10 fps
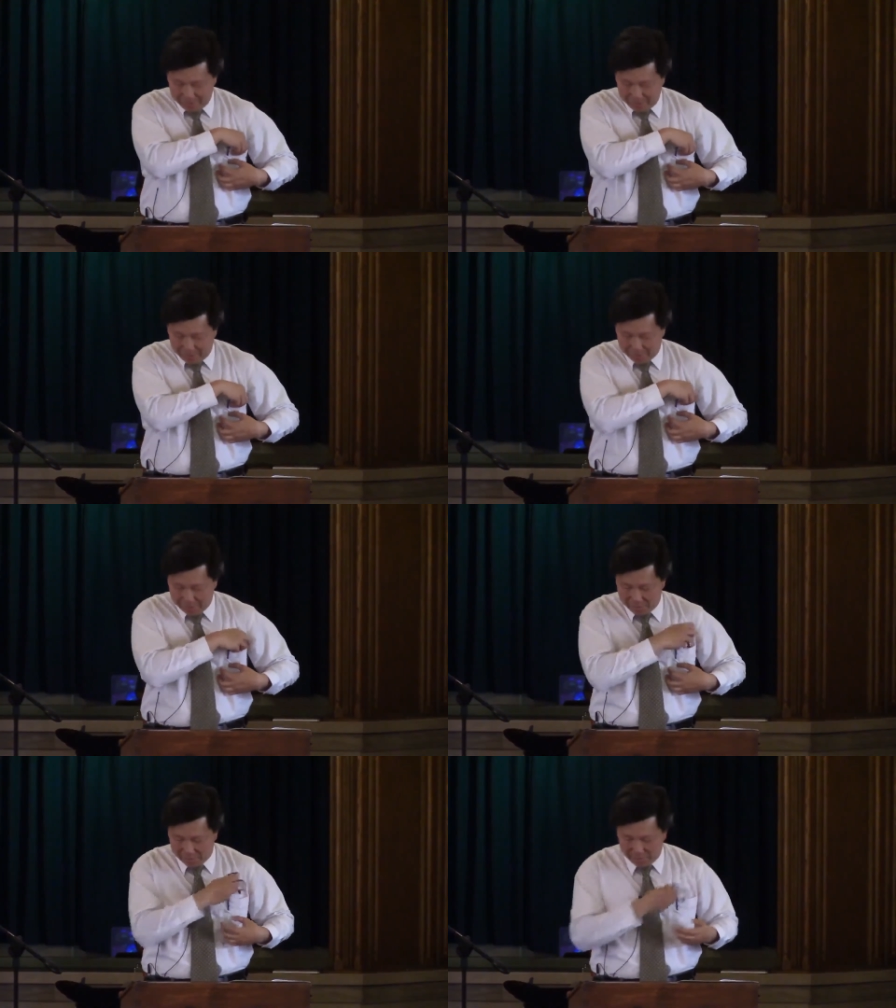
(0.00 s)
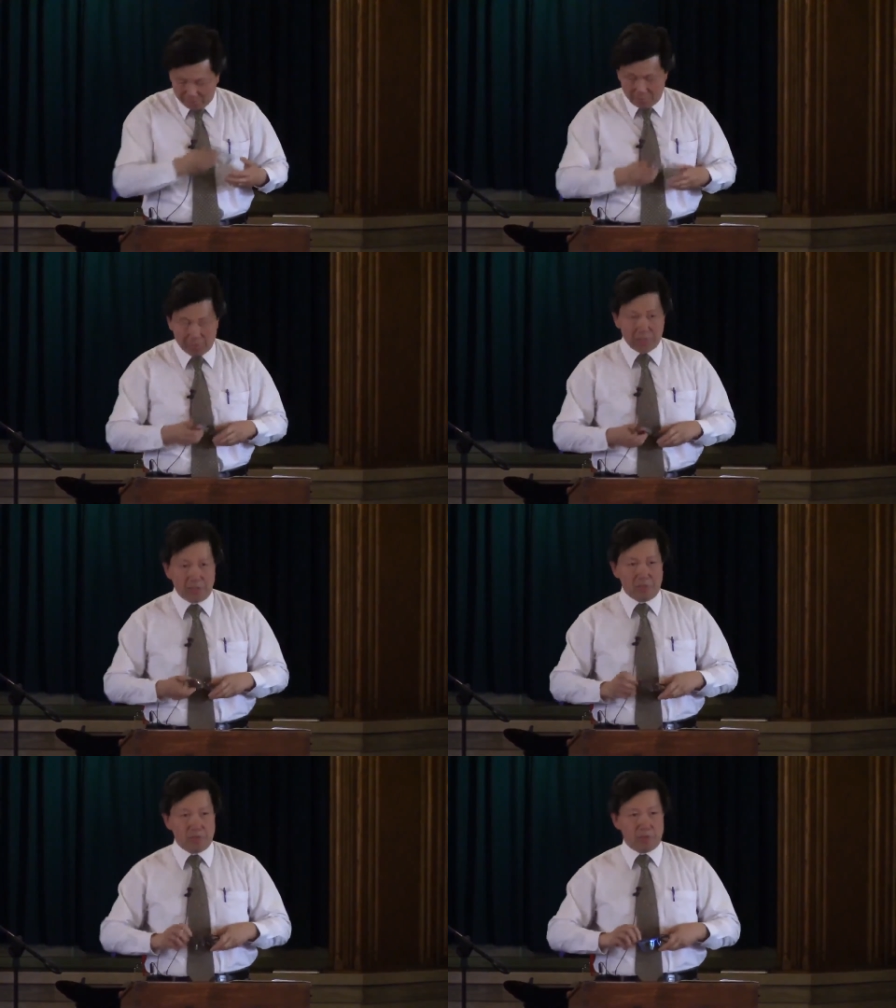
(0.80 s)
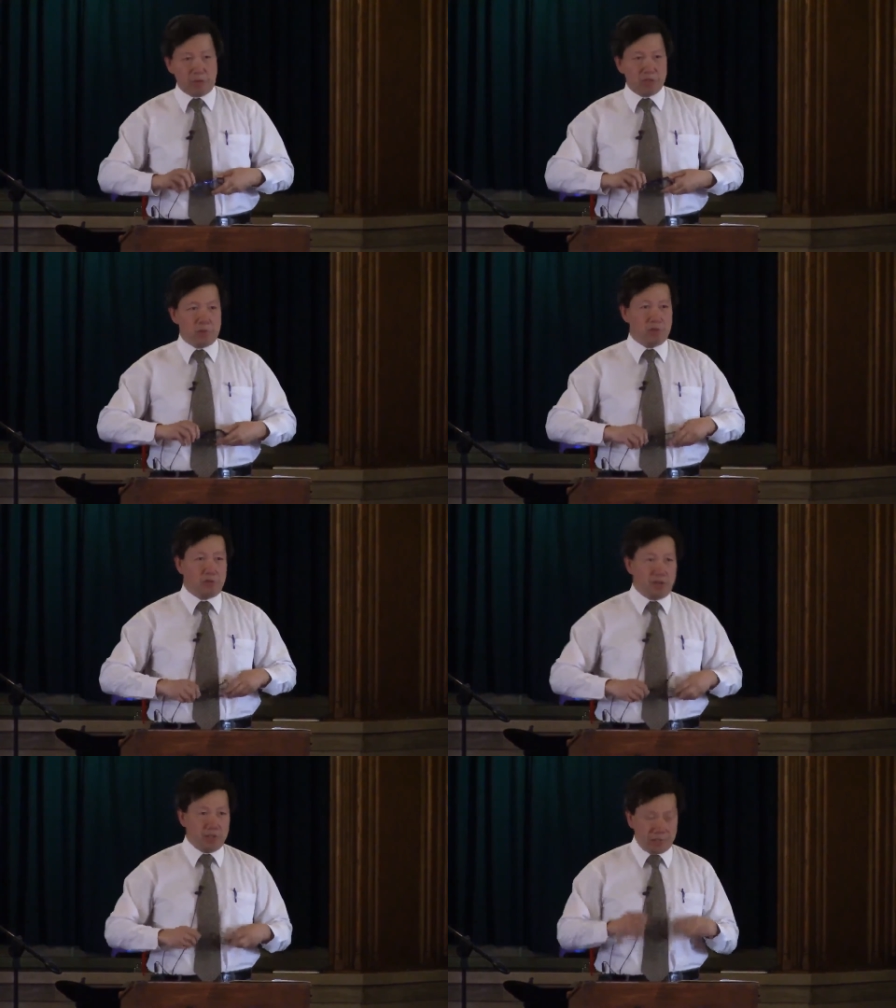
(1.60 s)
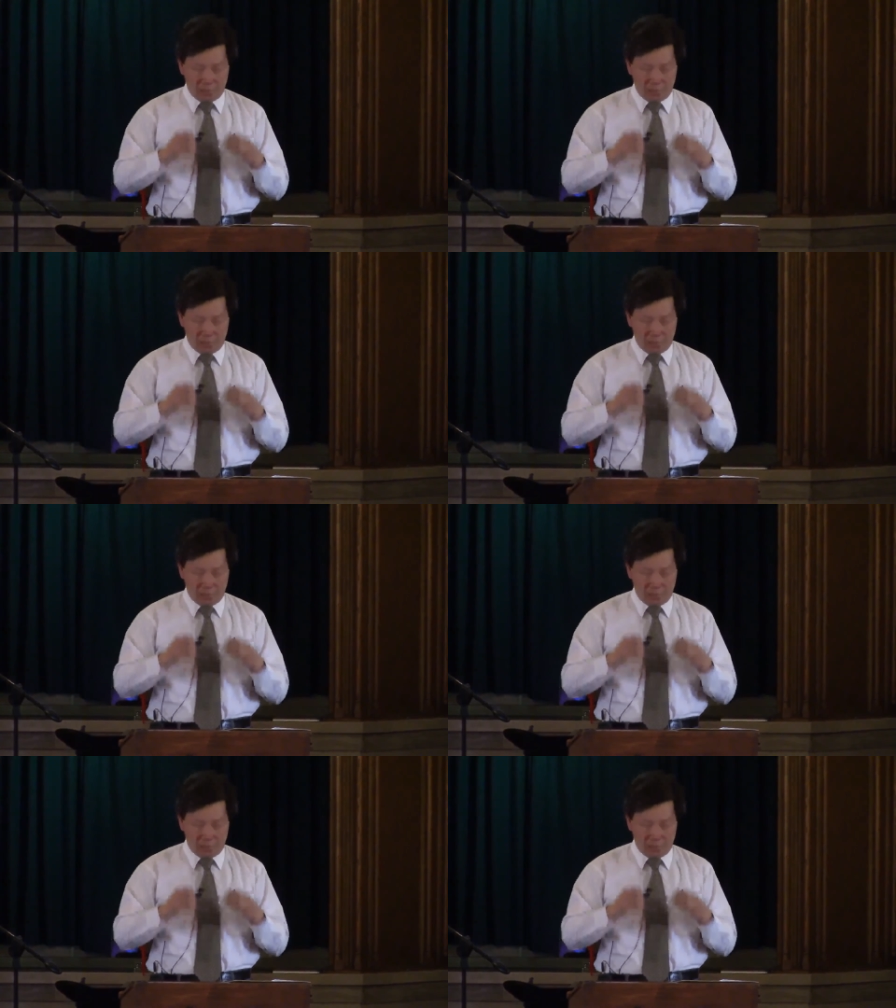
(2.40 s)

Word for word: Instead, irresistible grace is